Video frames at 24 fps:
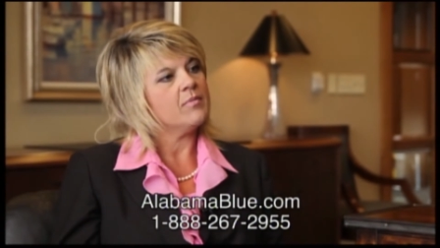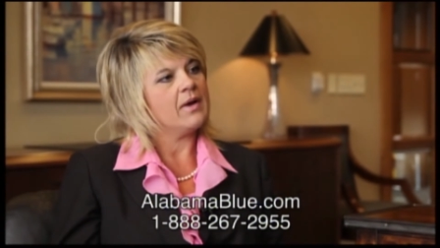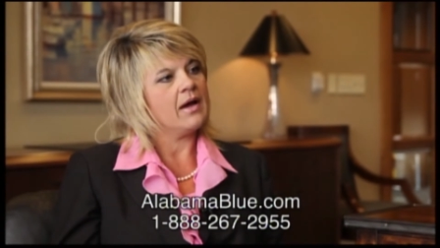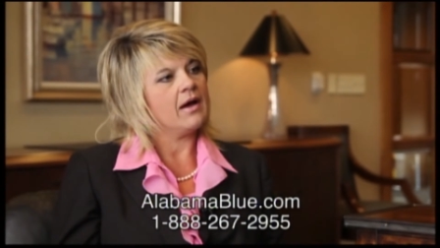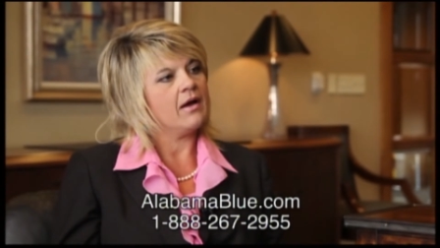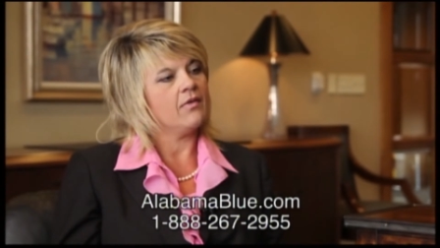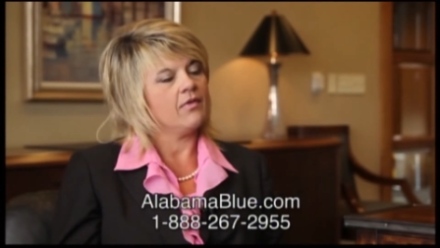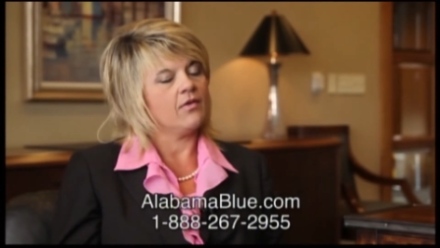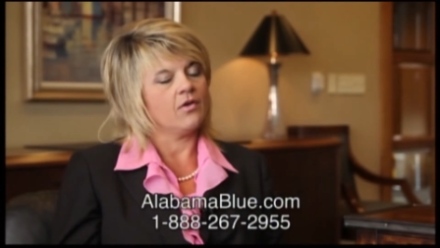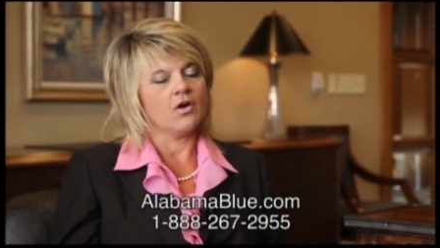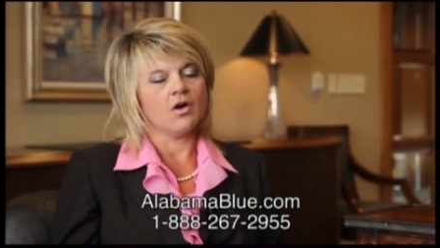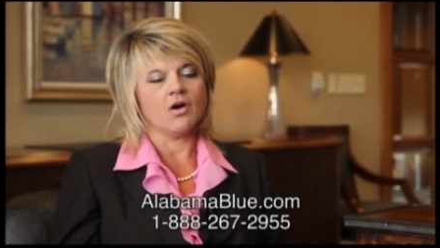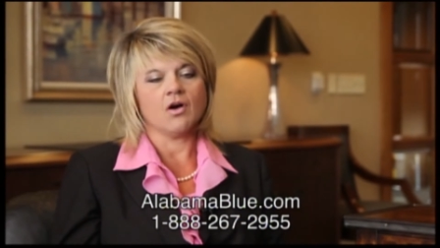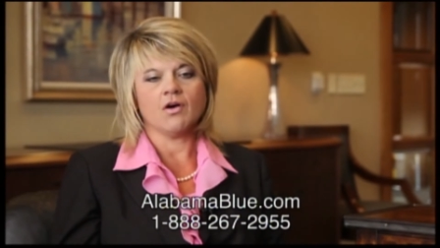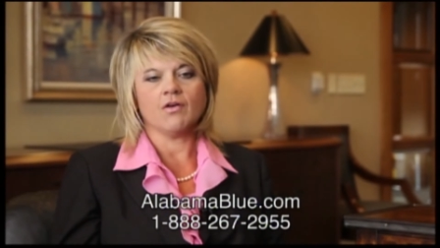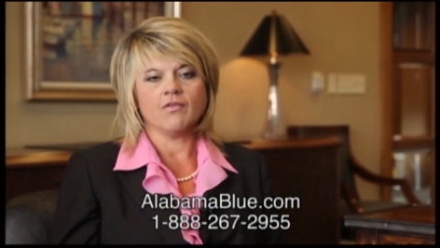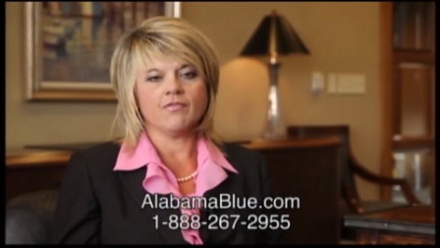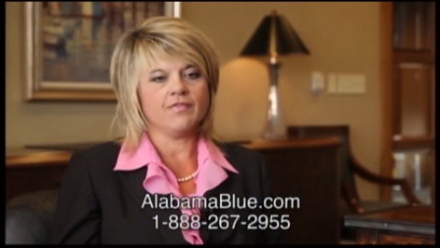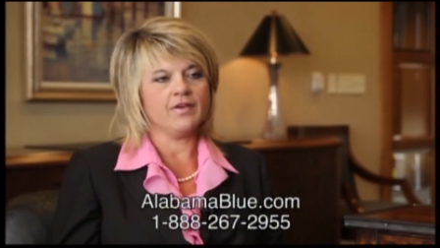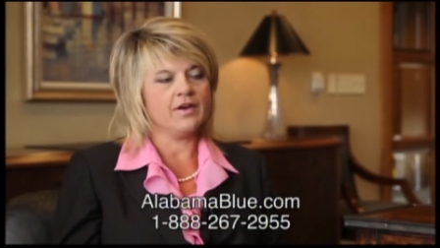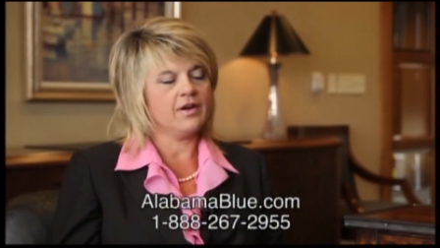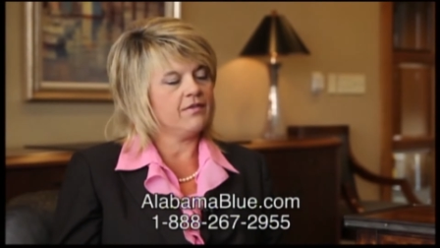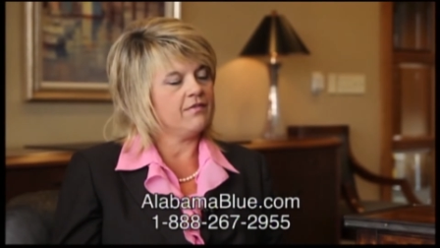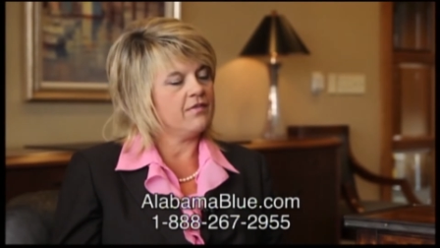about. They're
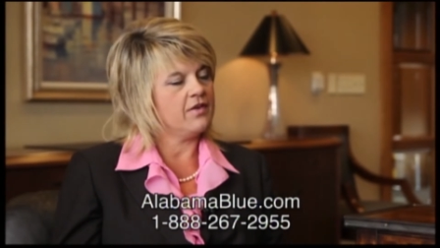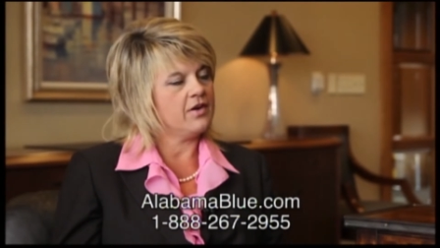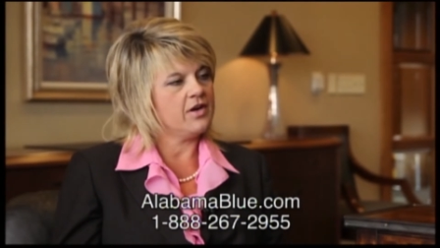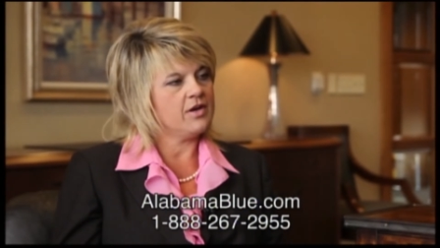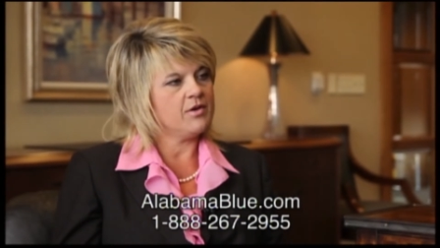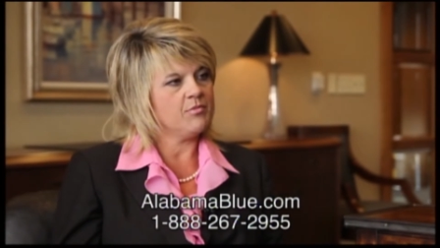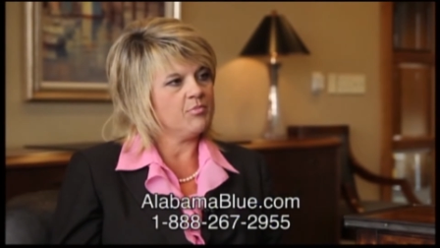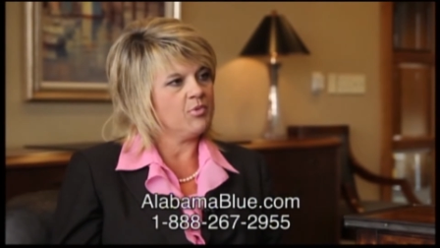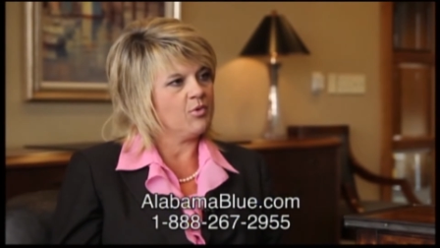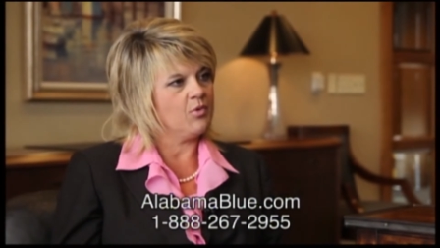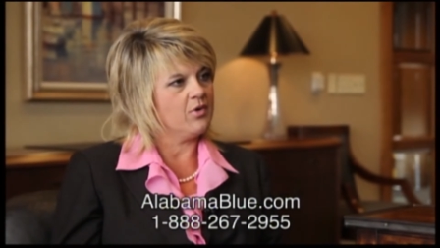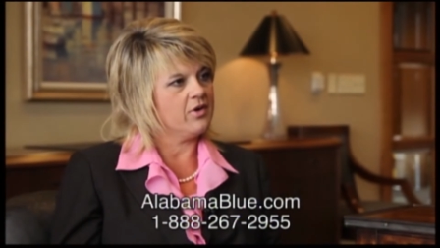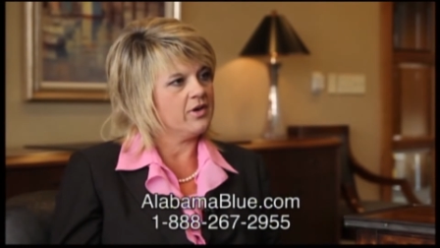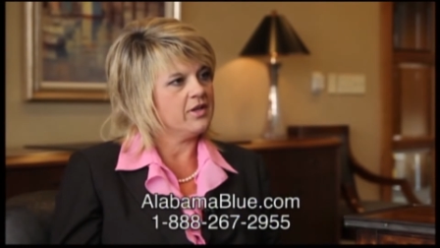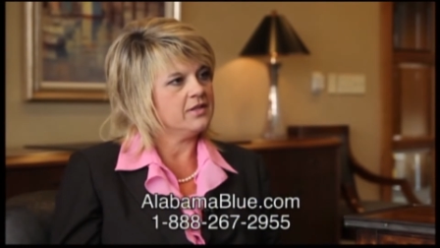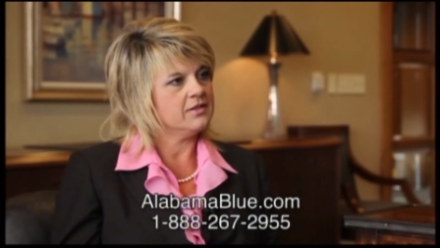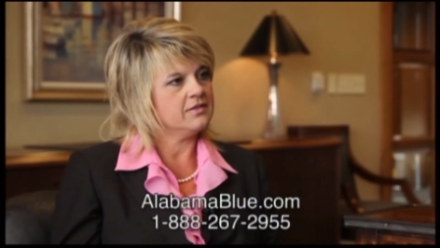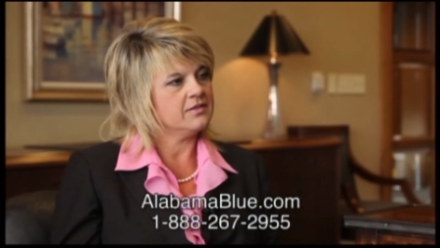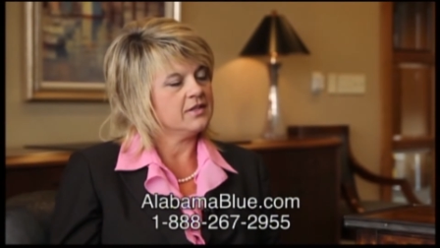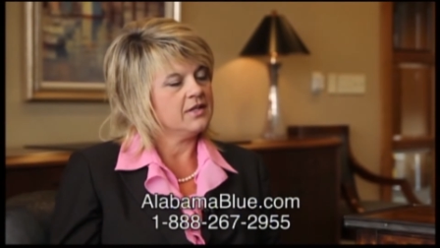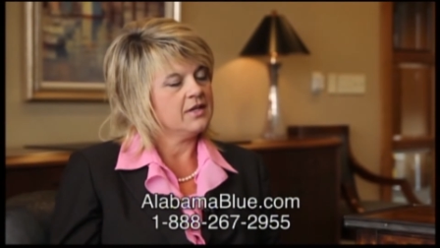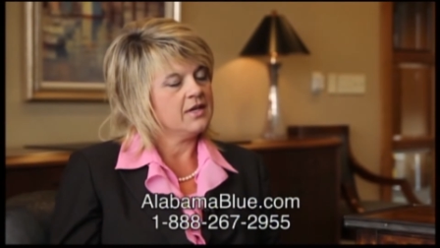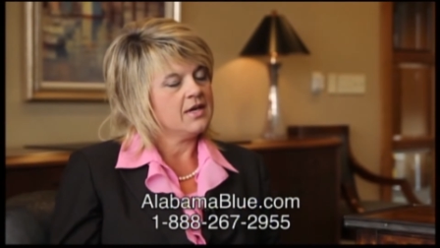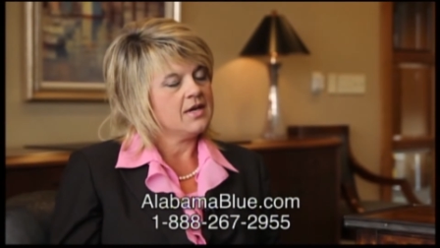all very, very
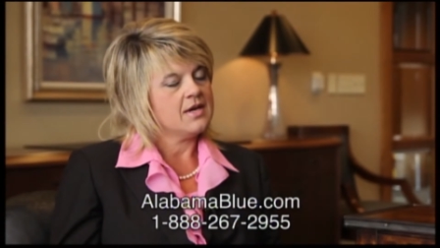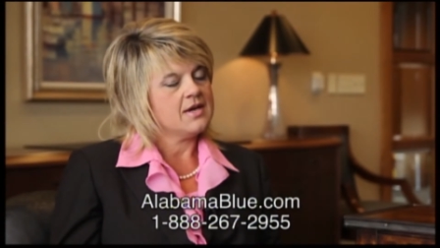important.